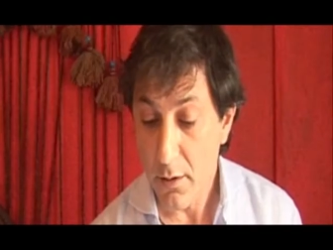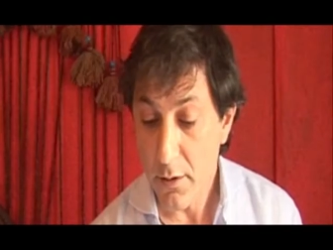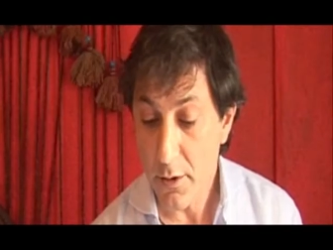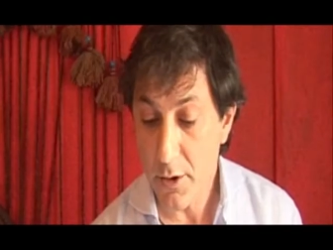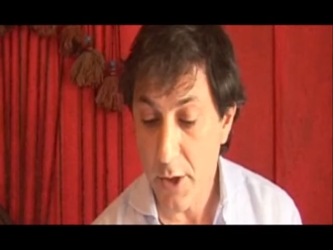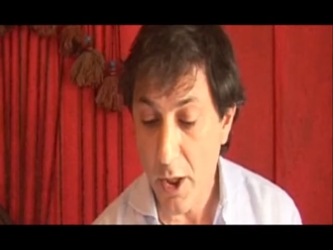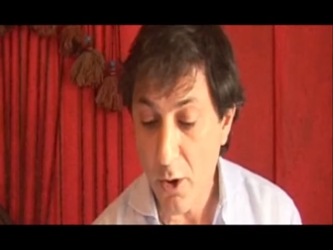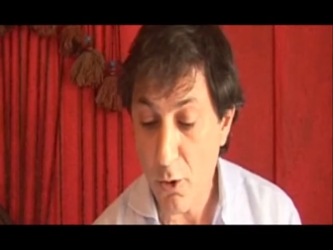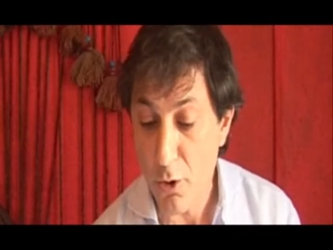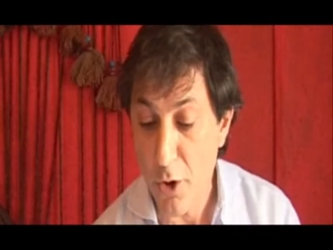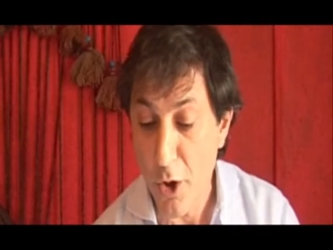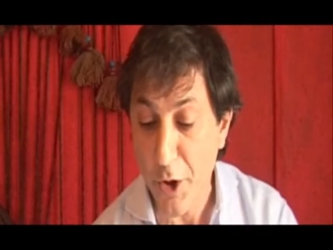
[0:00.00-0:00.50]

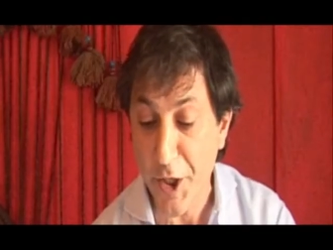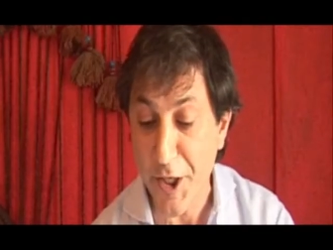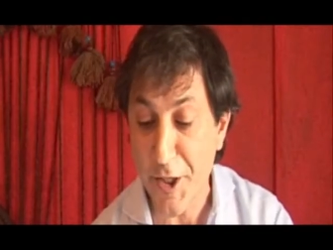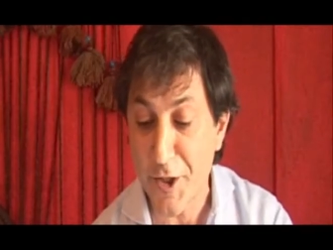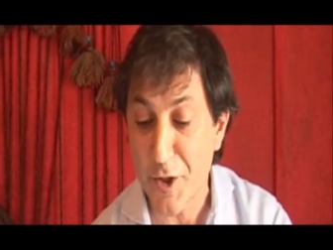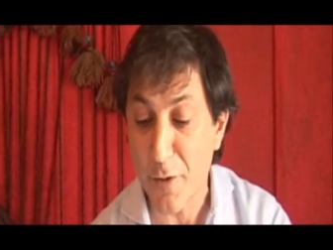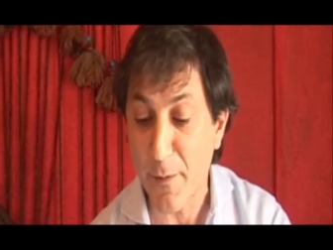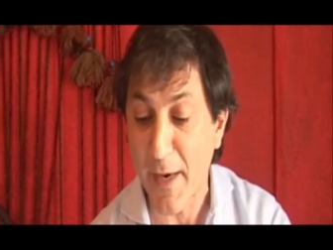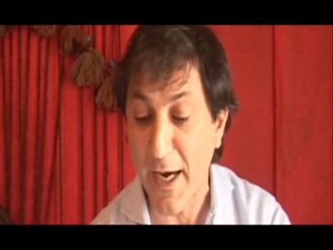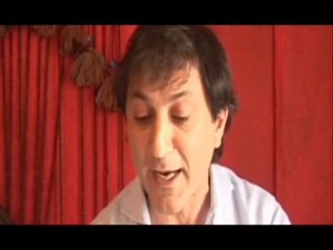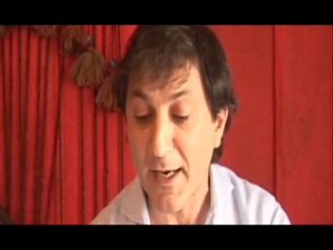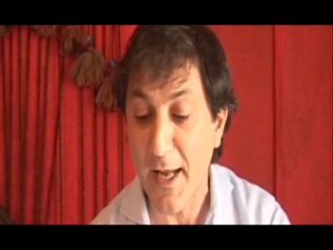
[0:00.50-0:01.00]
Don't look
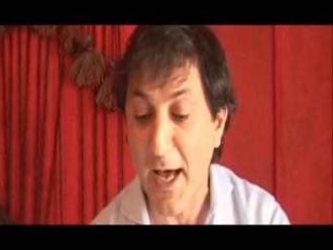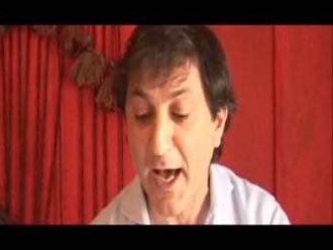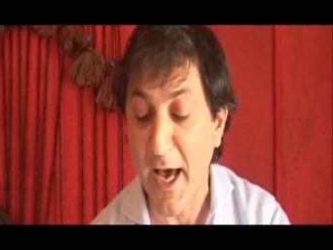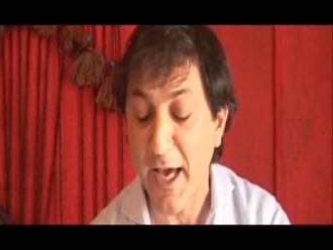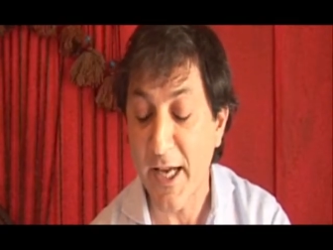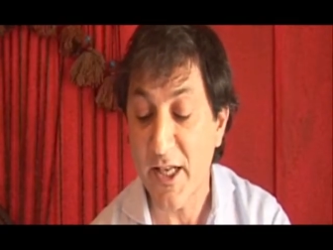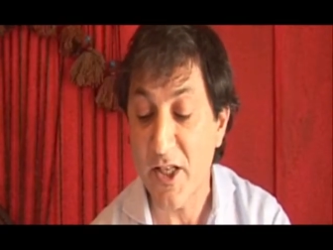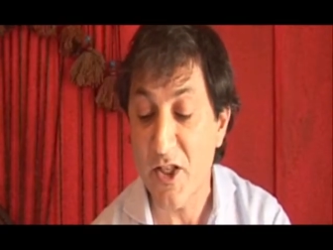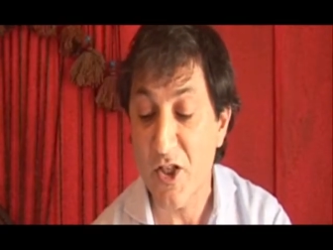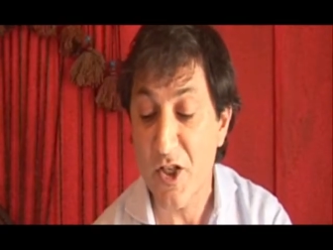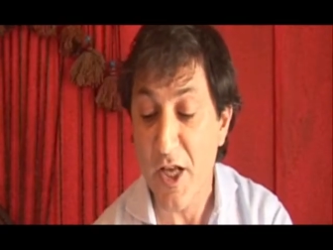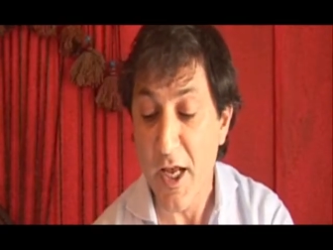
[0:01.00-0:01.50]
into my
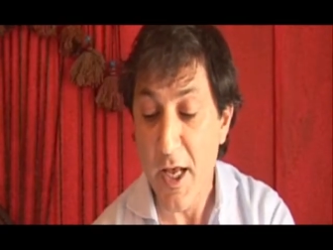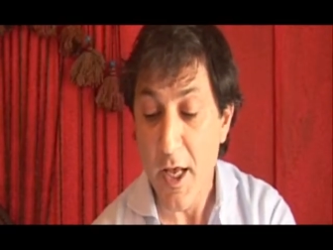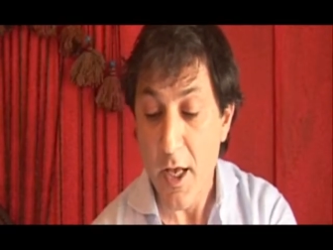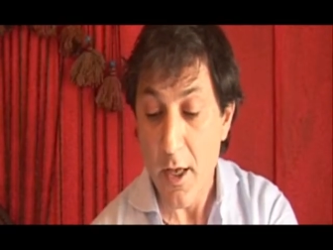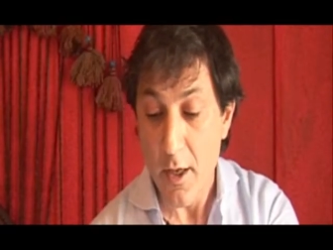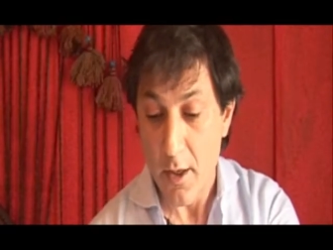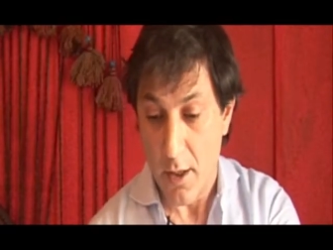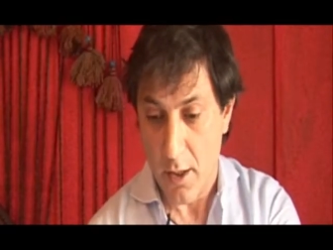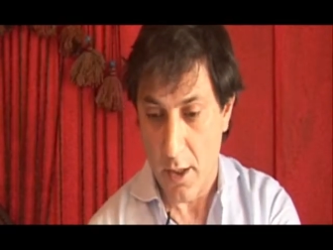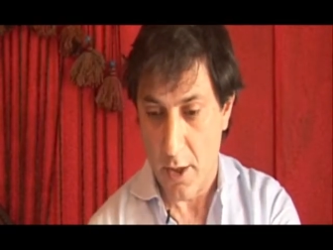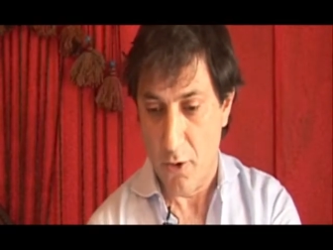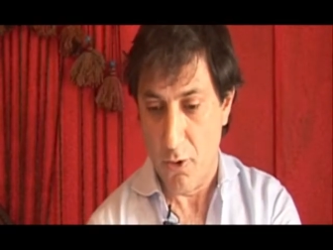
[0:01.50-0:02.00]
lines
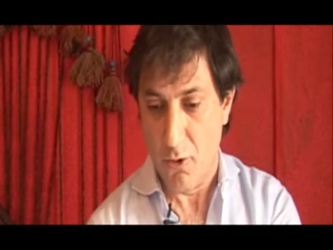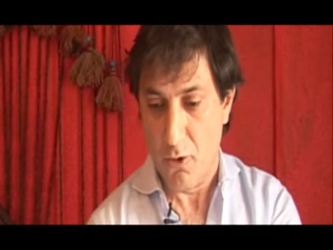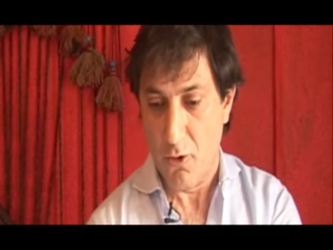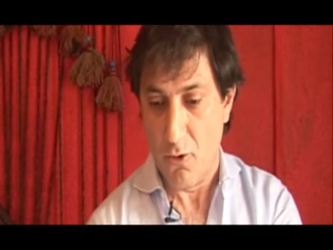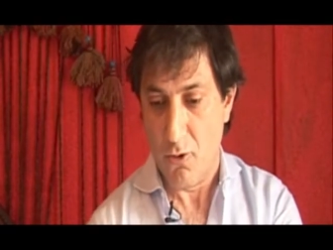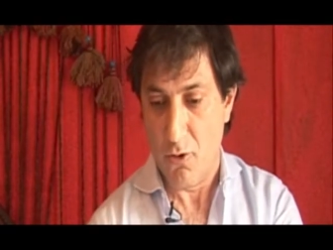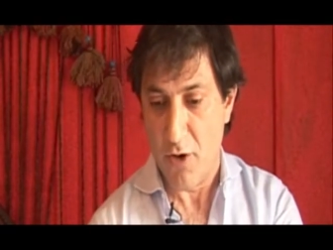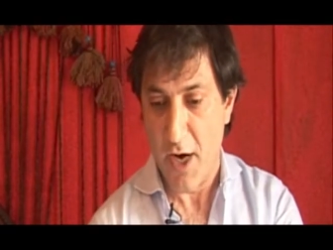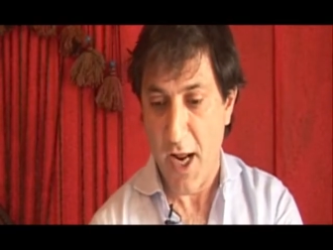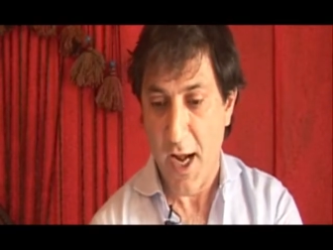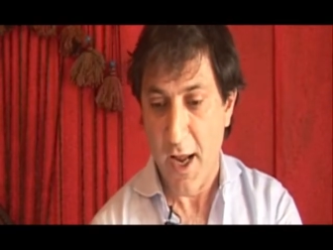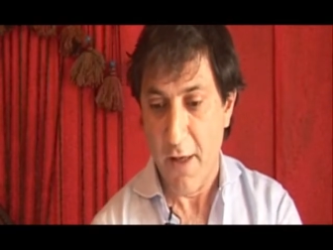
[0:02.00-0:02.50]

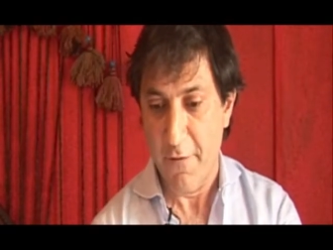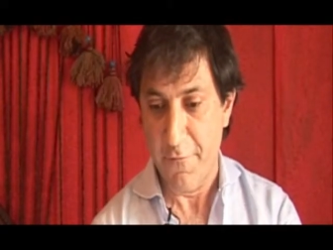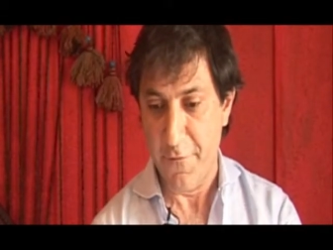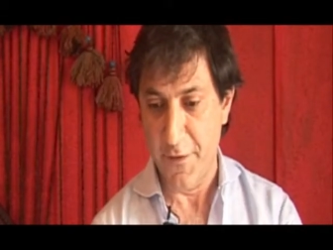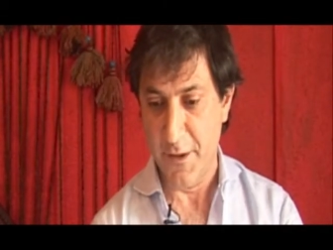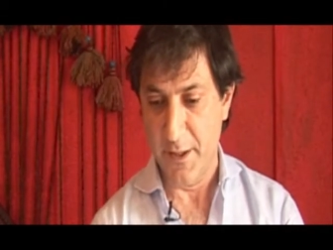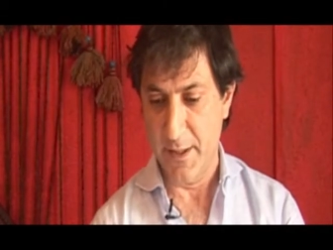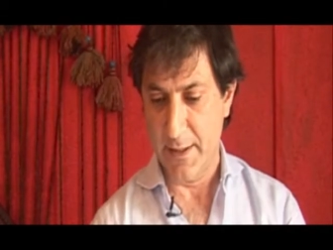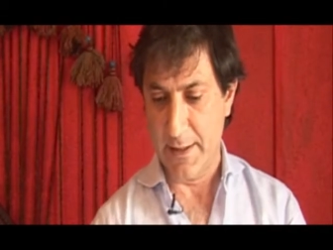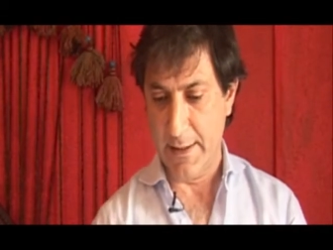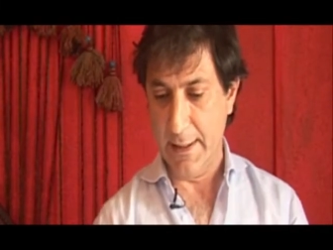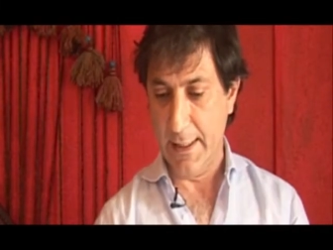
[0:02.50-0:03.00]

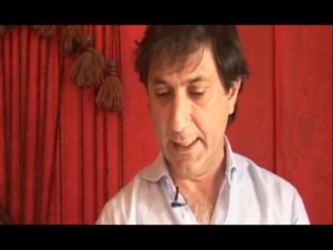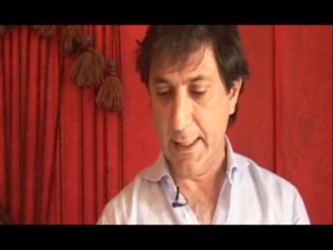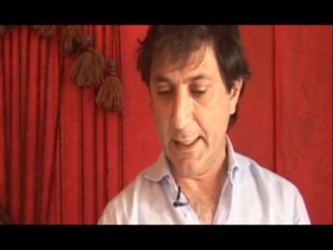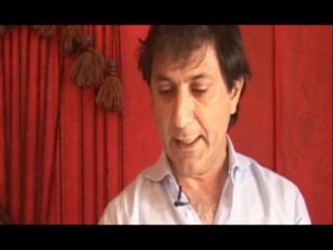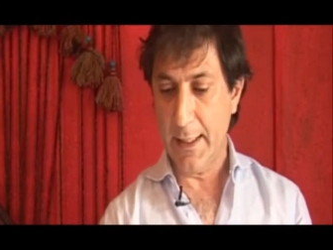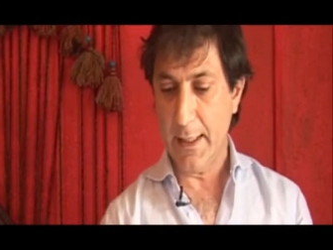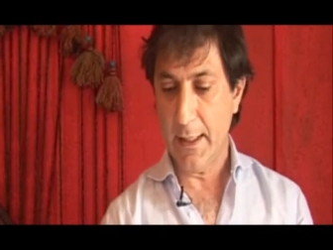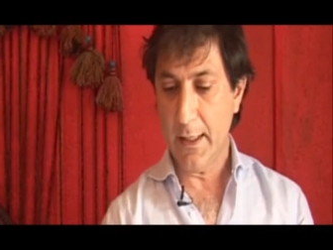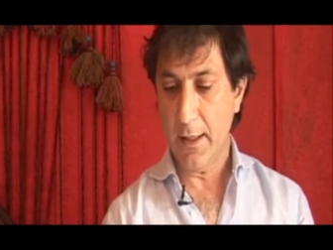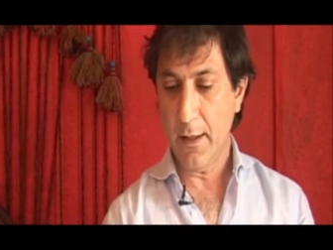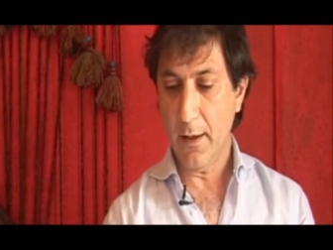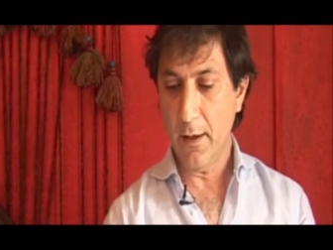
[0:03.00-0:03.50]

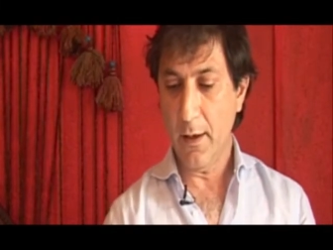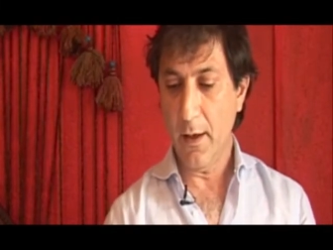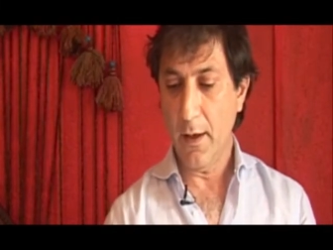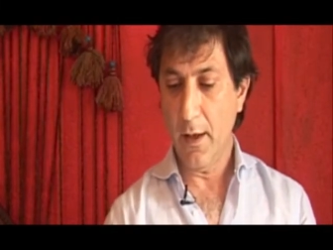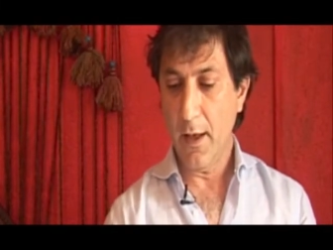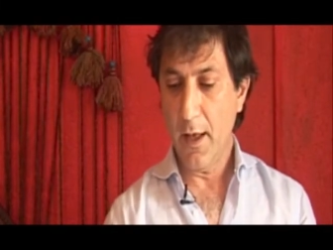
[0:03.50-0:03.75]
irrelevantly,